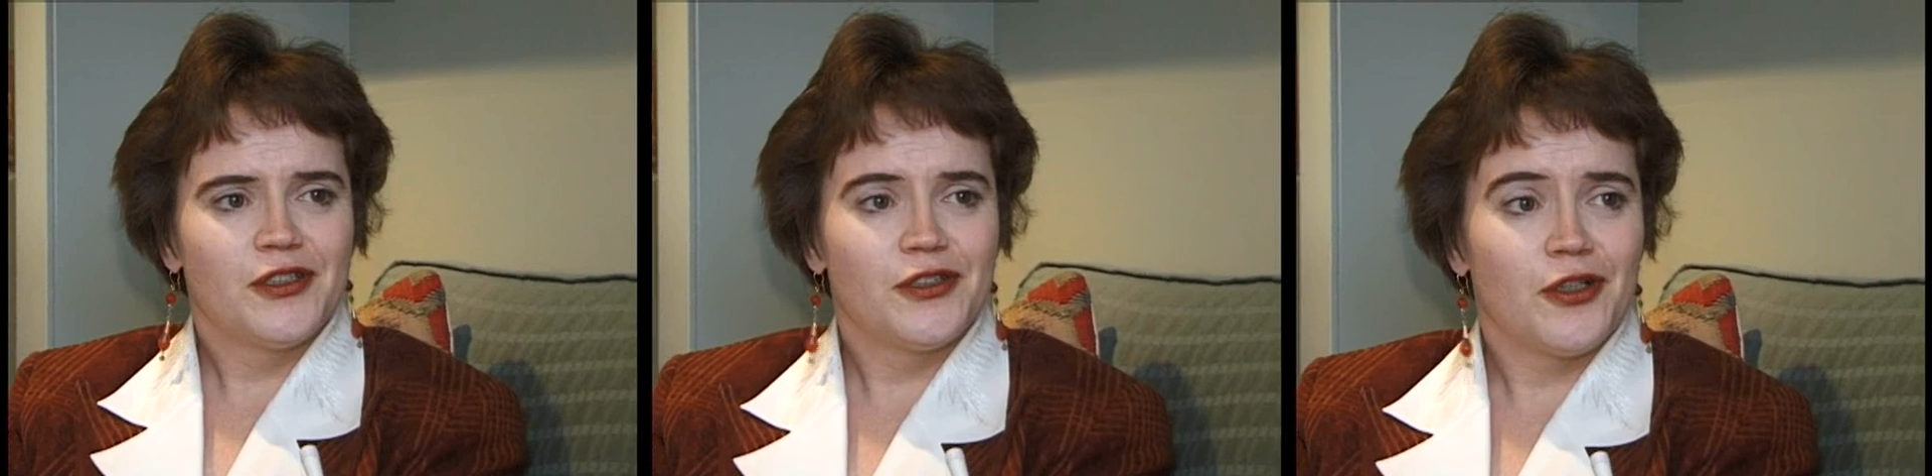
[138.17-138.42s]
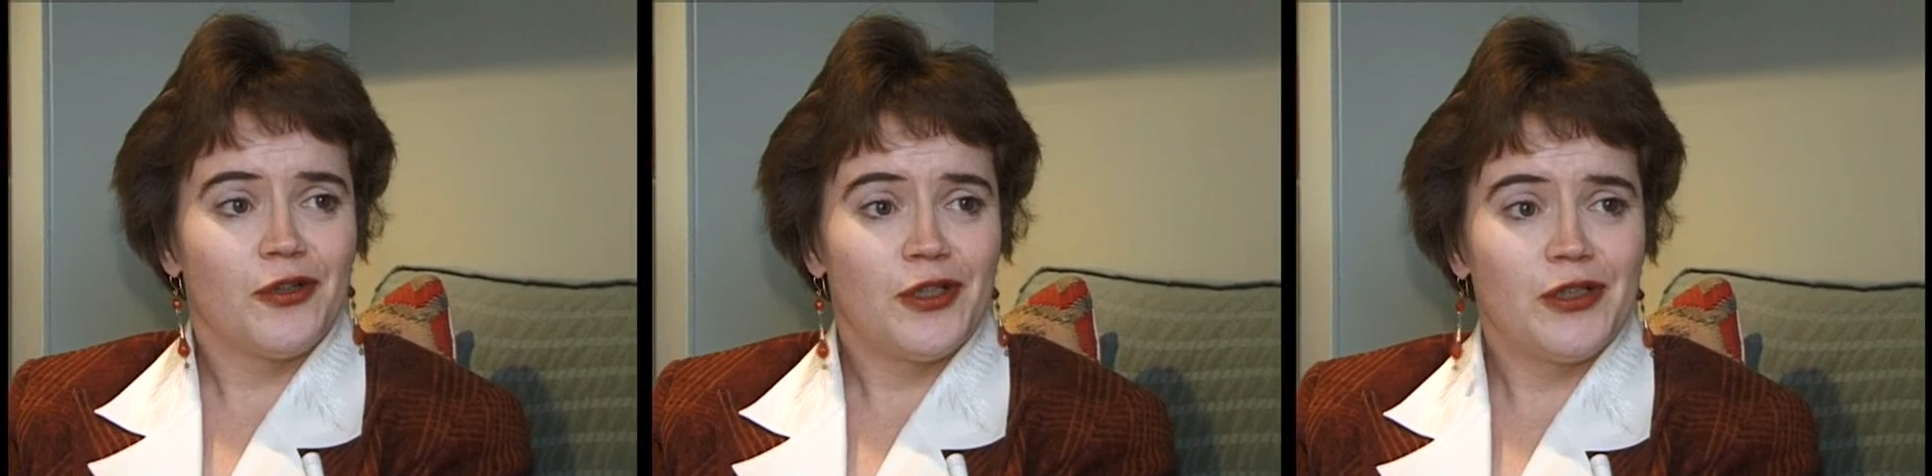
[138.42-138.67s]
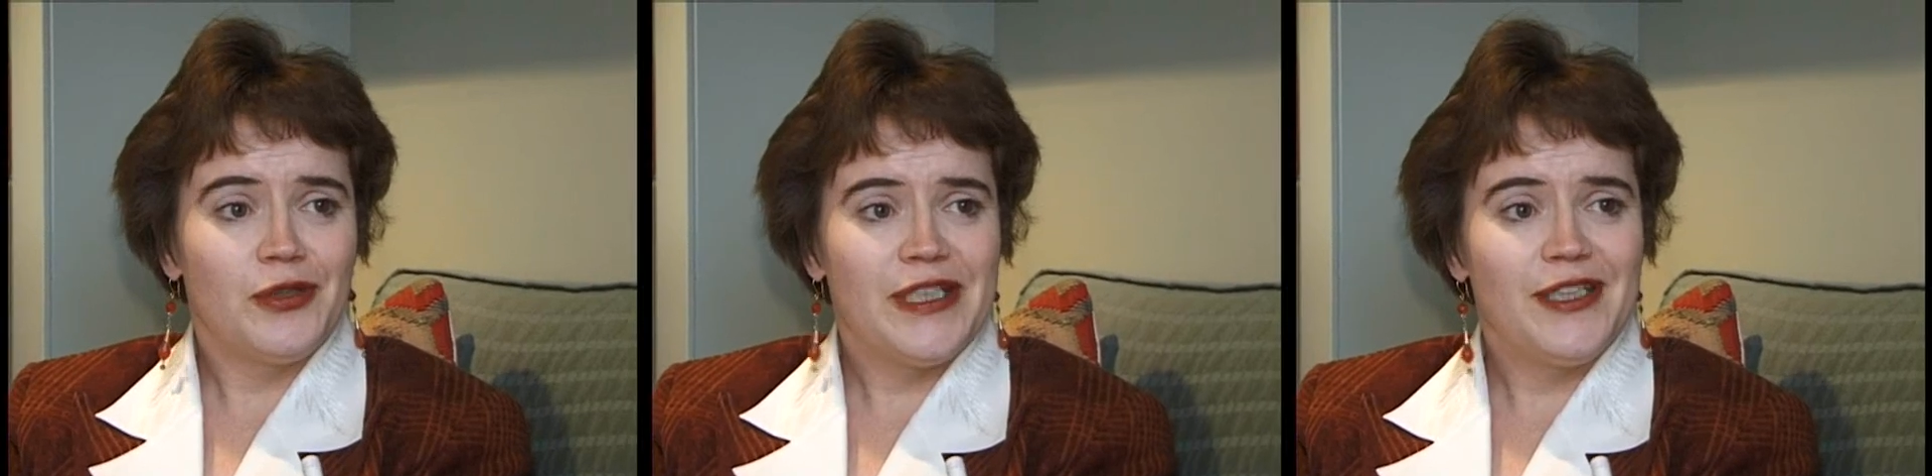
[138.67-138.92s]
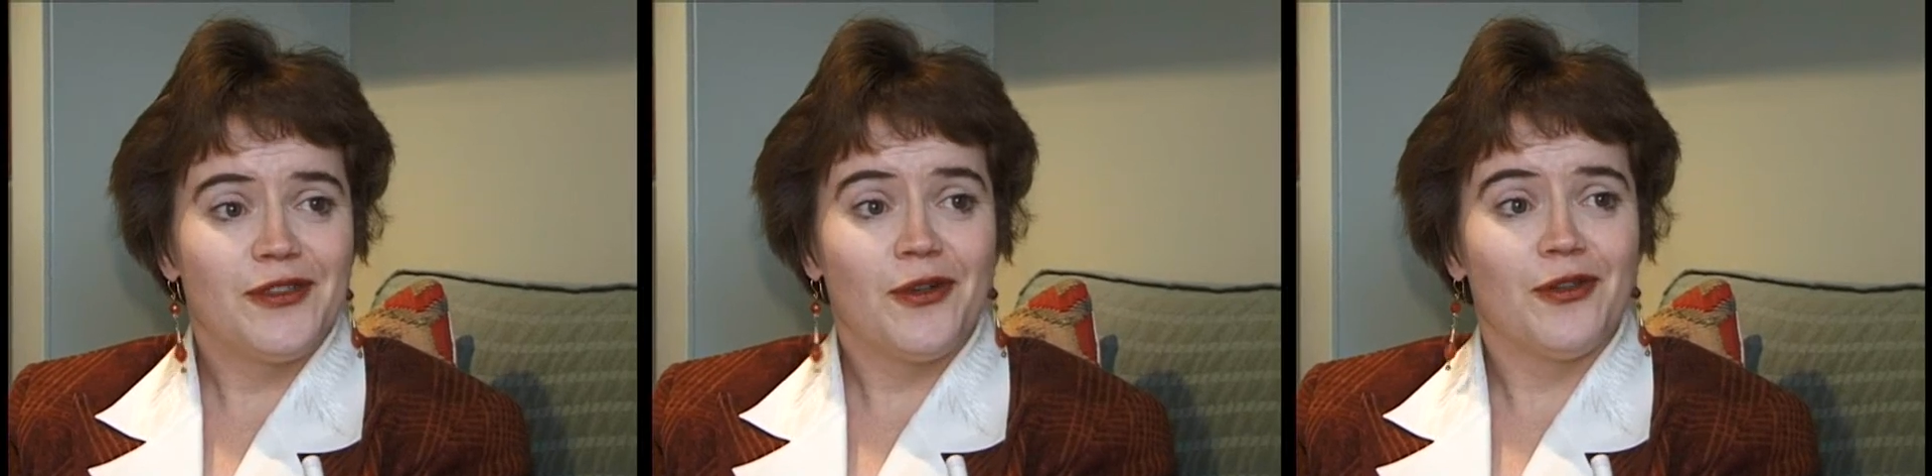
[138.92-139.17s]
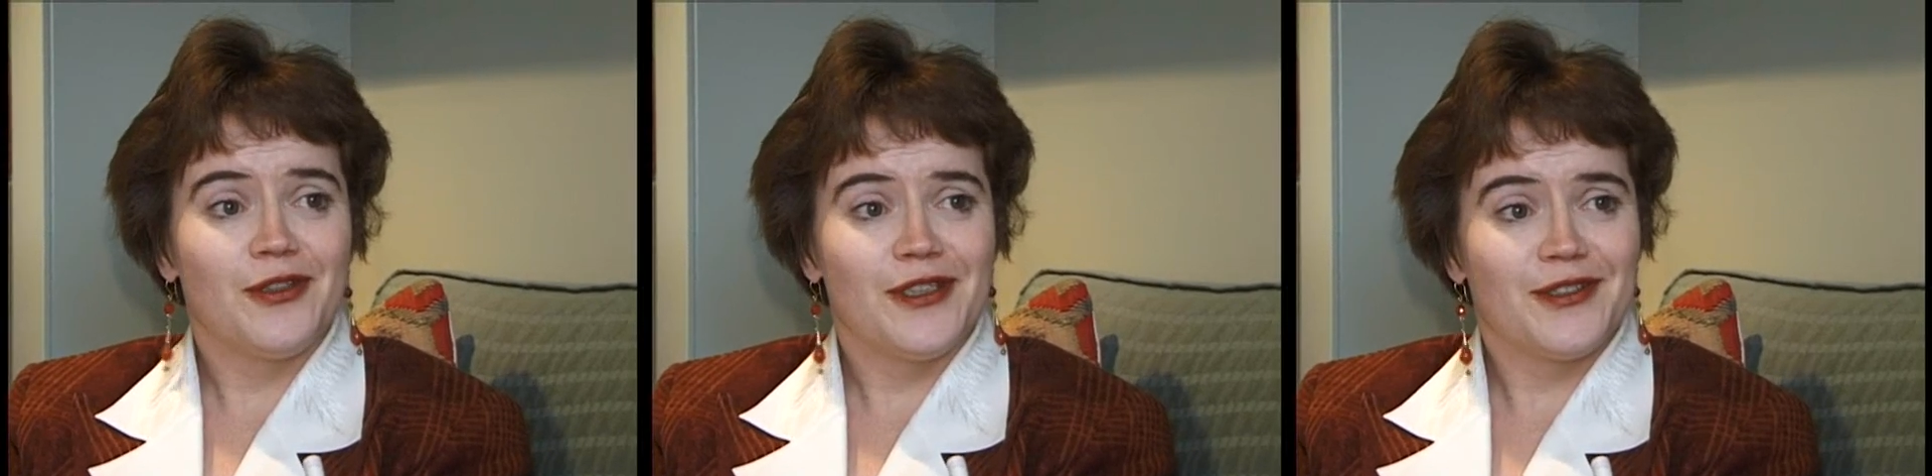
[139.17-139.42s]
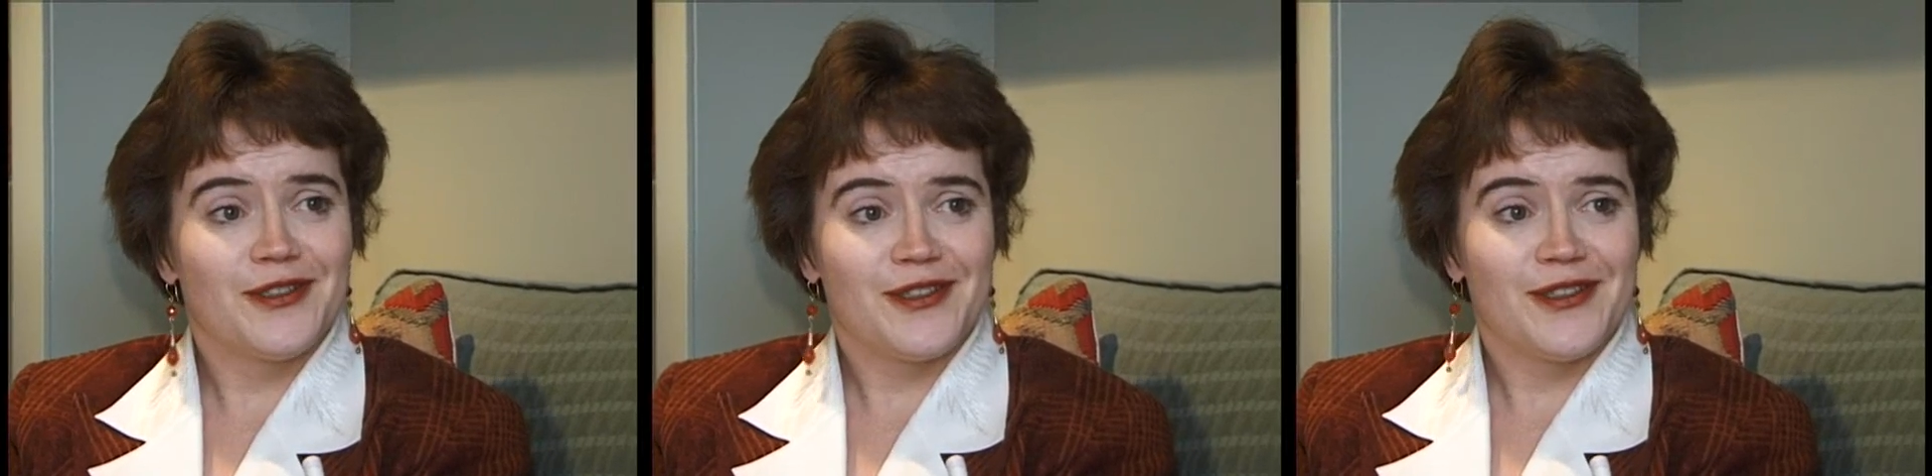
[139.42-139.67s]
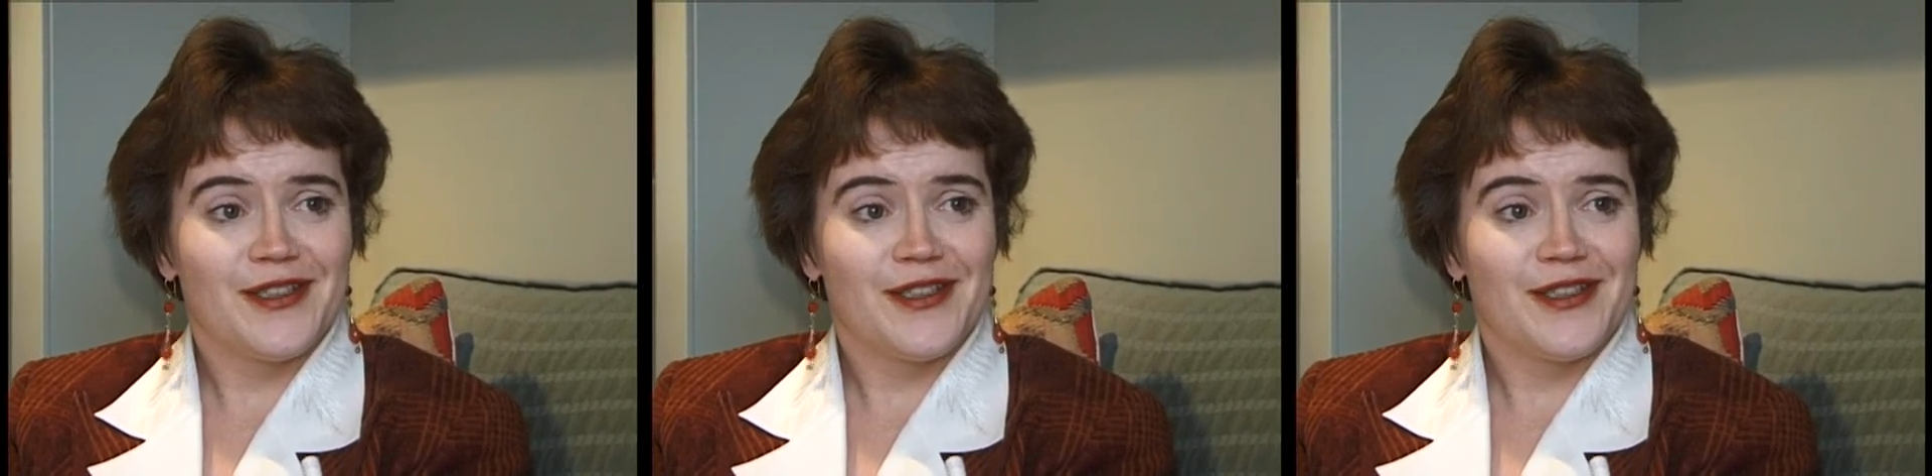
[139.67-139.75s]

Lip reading: so you need all these